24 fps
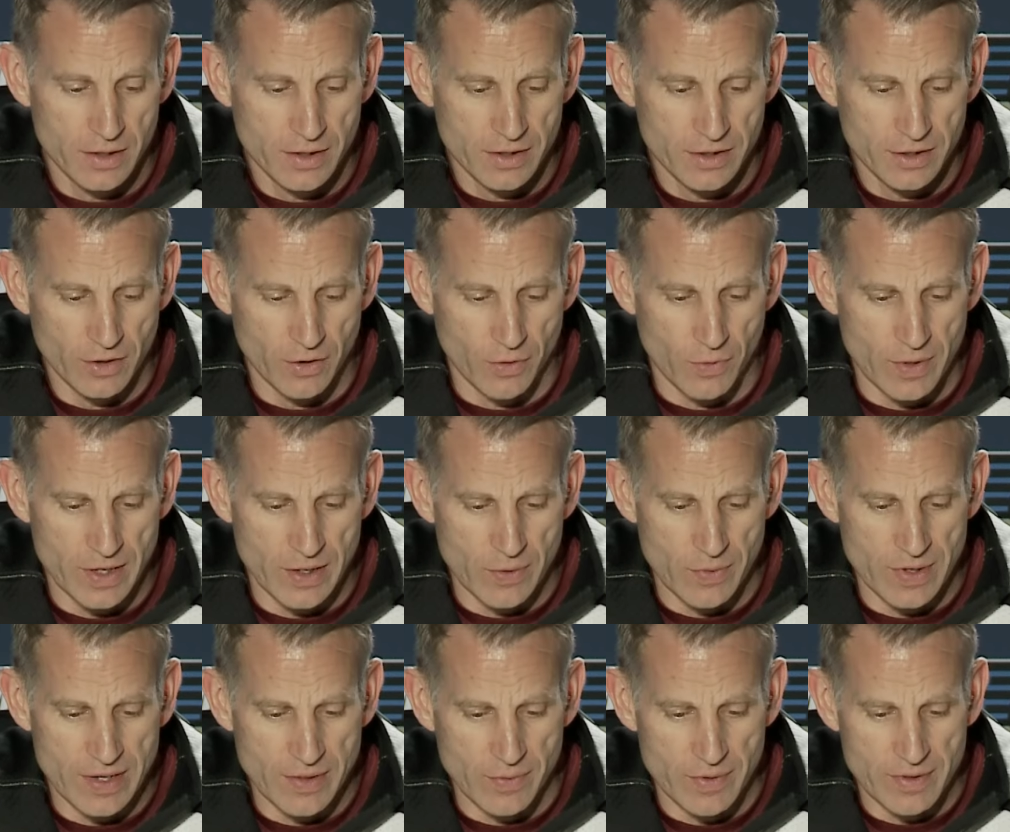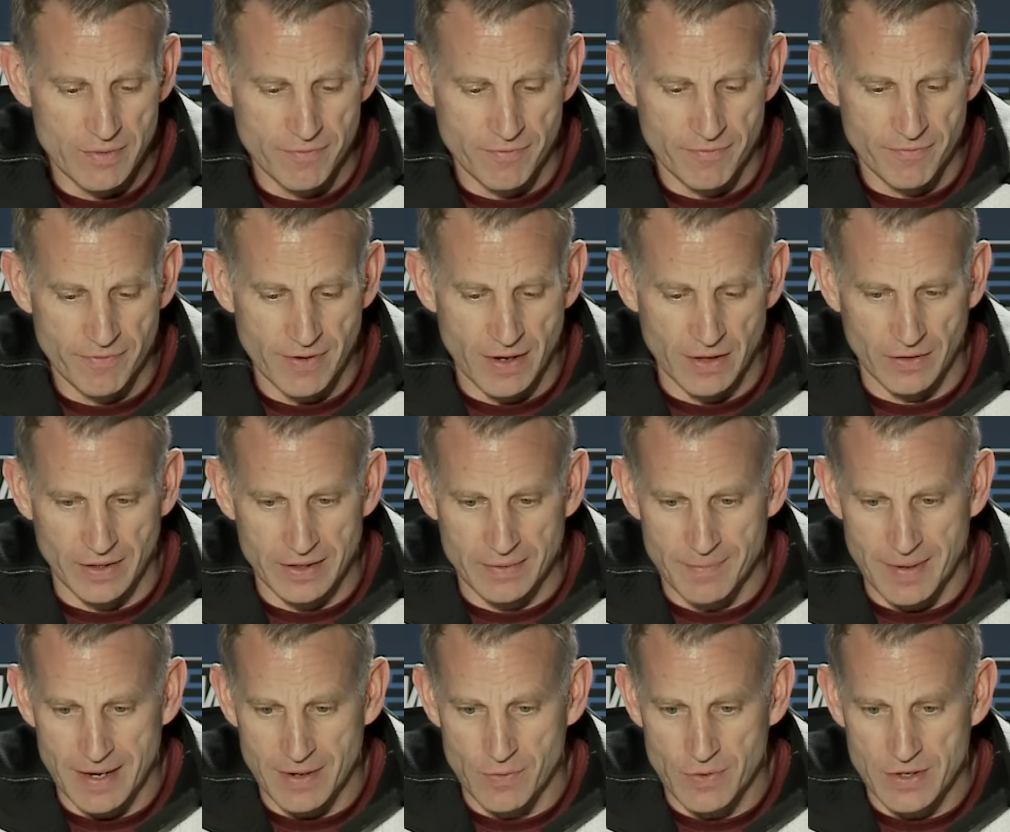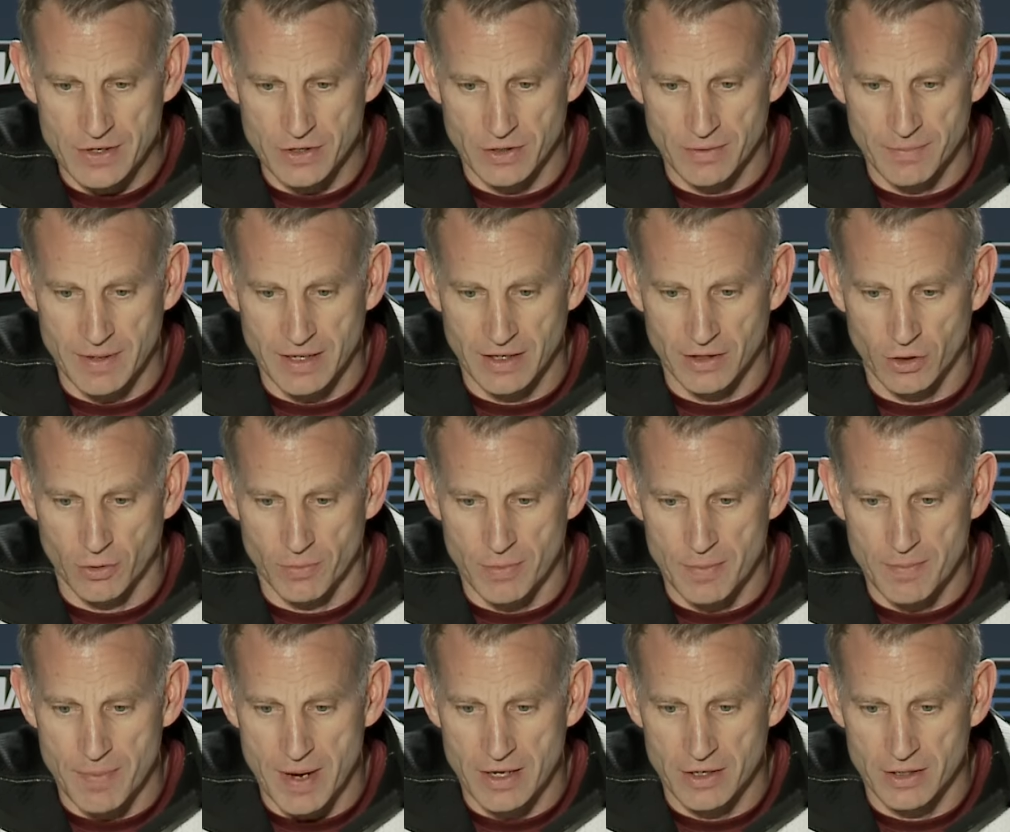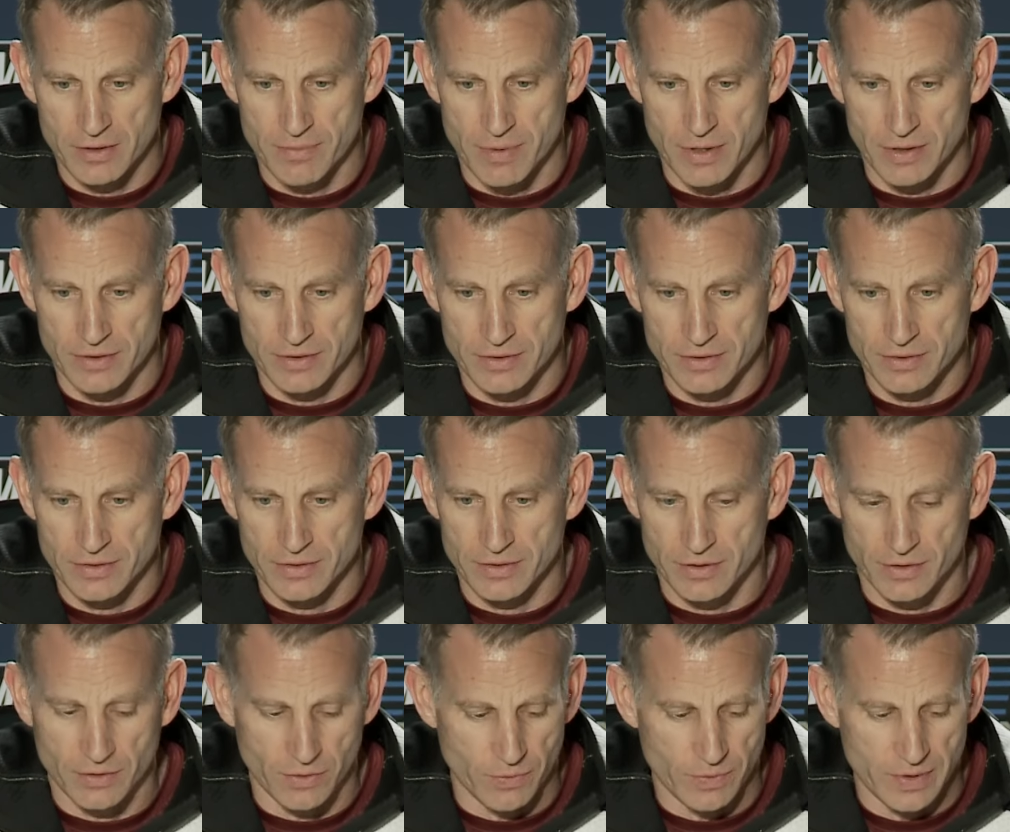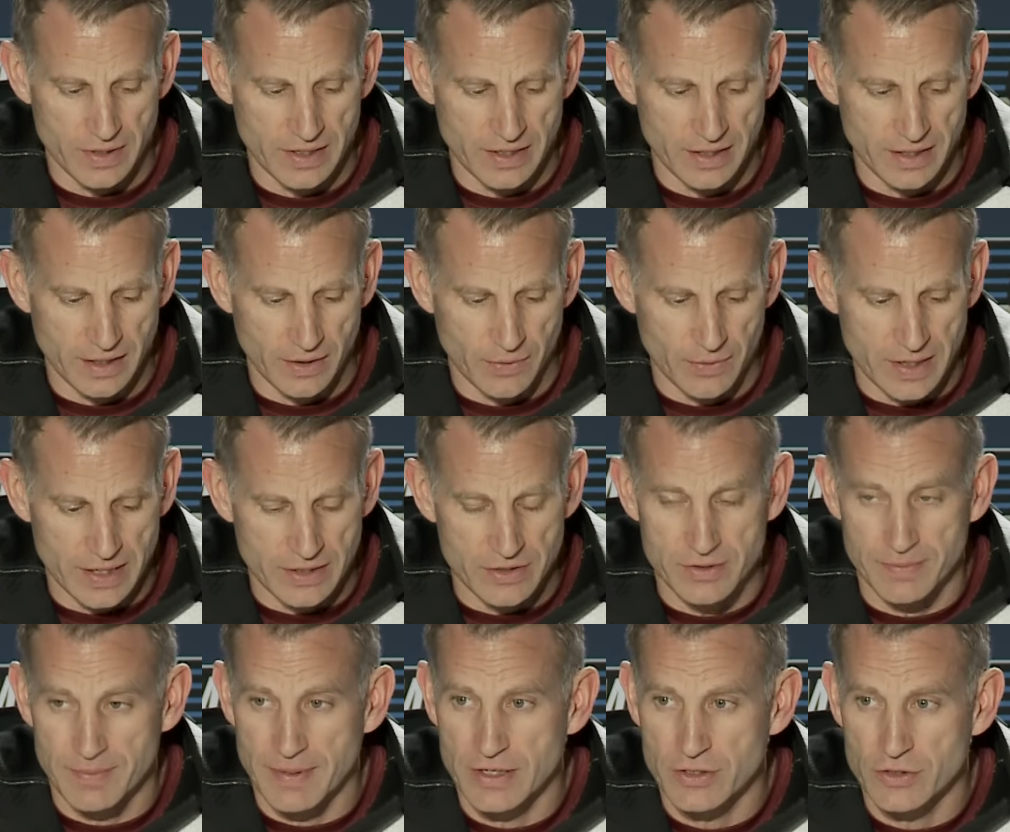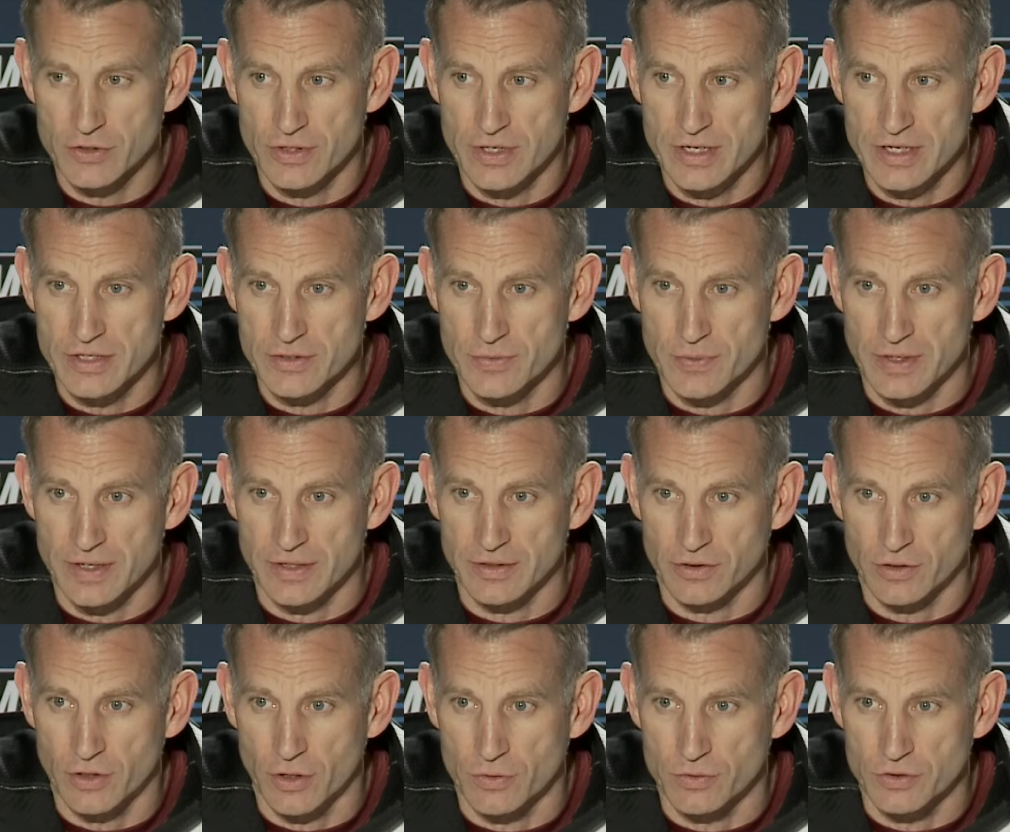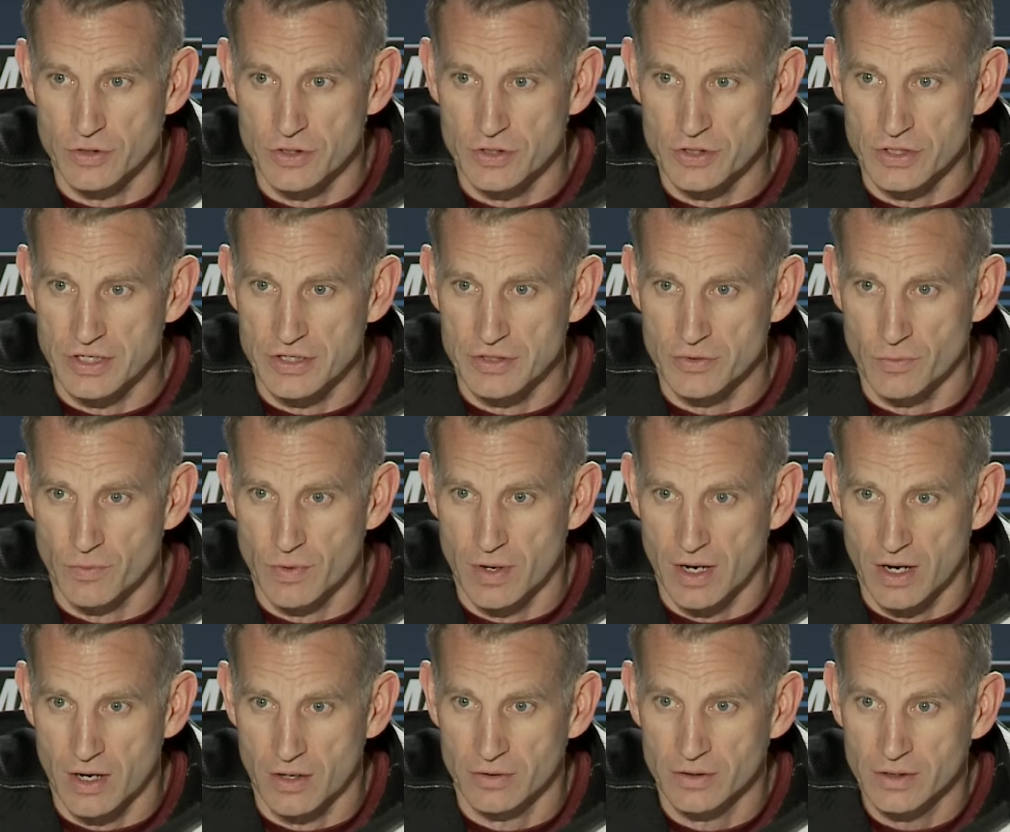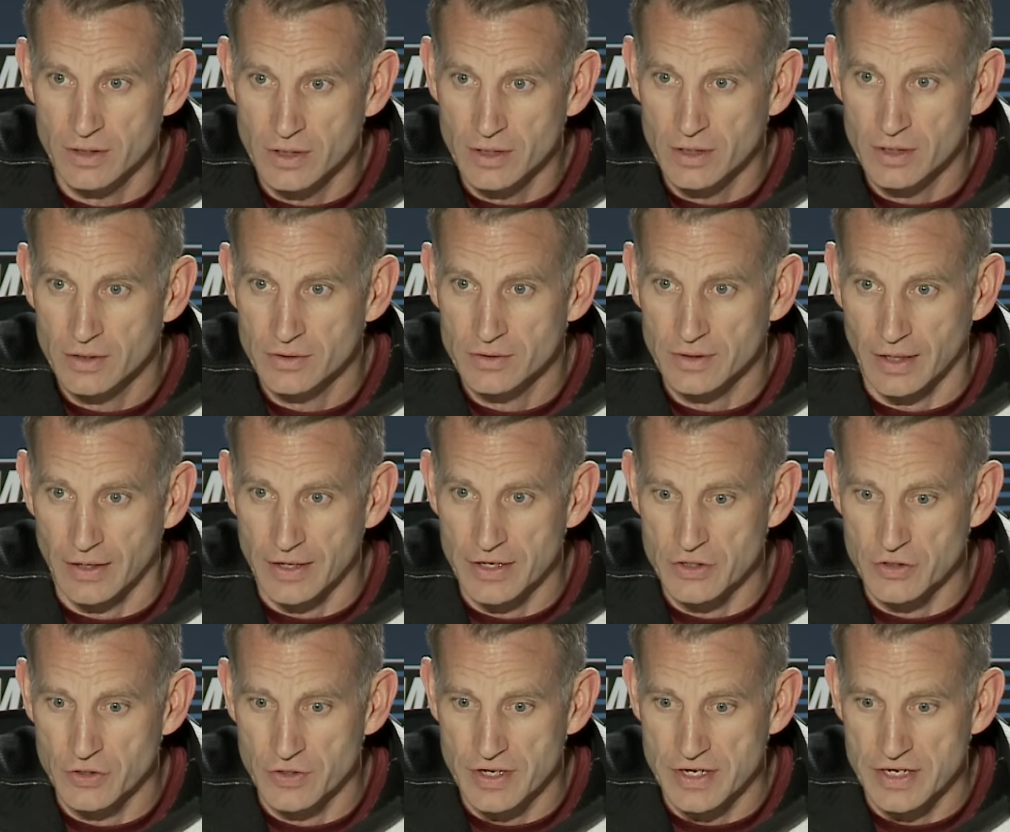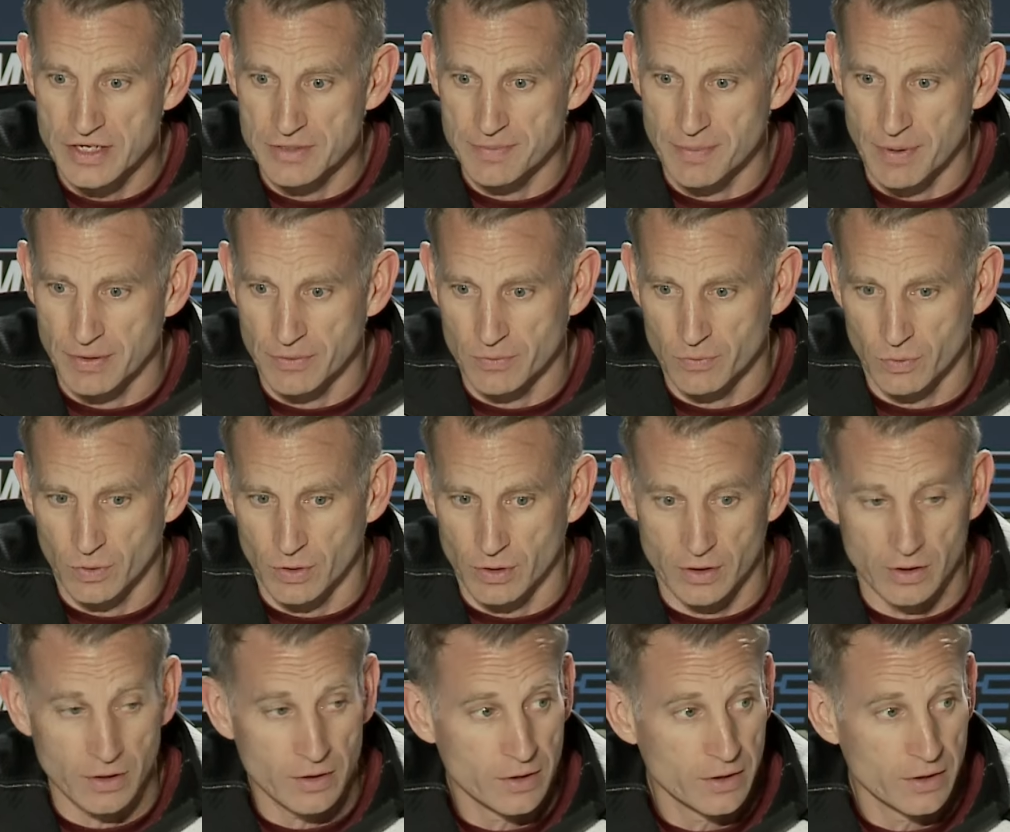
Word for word: you know, we, we, we felt like maybe we could have been a little bit better, but you know, we uh, we had some injuries. We didn't close the season well with our injuries, but we're